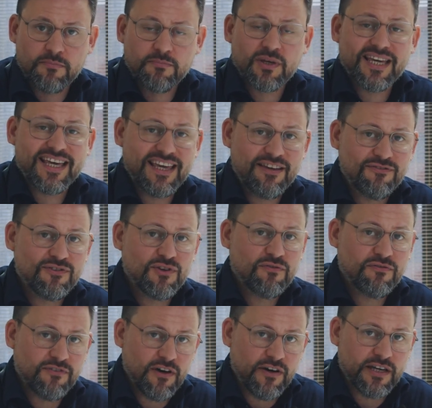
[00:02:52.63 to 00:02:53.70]
But if you
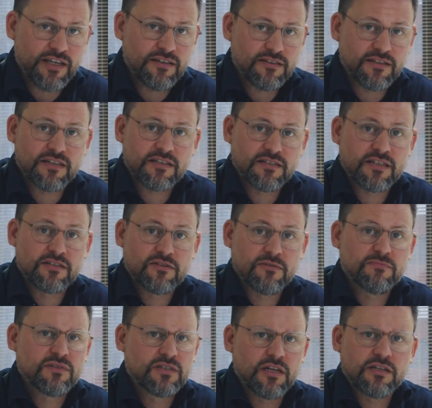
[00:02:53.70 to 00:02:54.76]
find that the
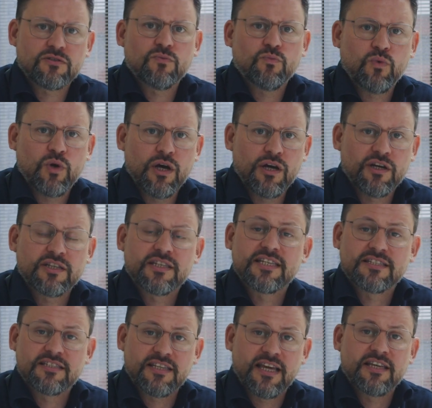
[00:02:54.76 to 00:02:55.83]
system doesn't work and
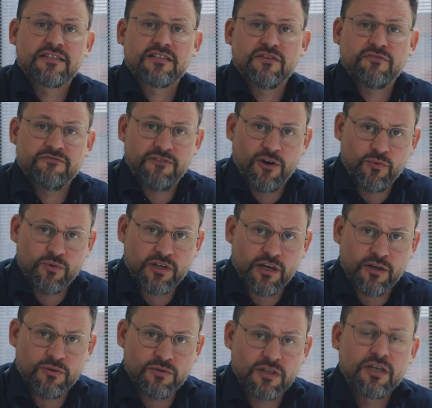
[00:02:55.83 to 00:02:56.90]
it stays in a fault
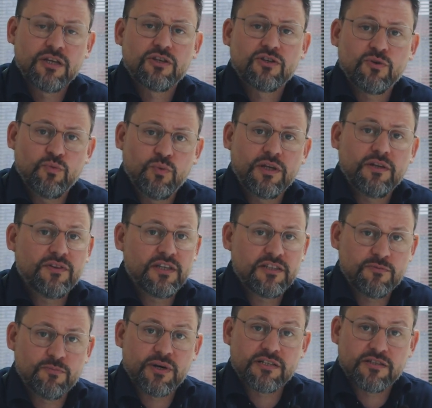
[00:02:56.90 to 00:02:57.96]
code, you will need
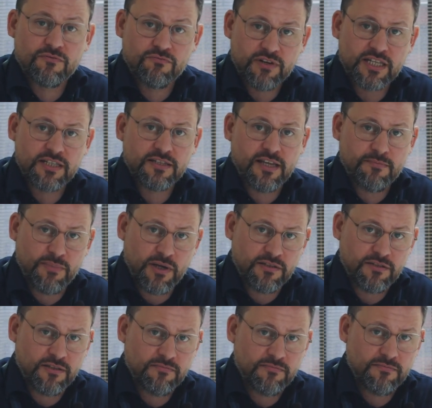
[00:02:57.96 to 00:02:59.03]
to press the reset
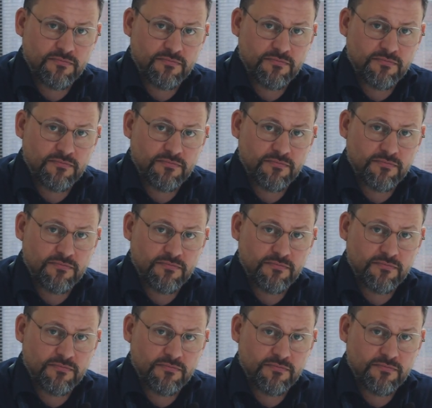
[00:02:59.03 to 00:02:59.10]
button.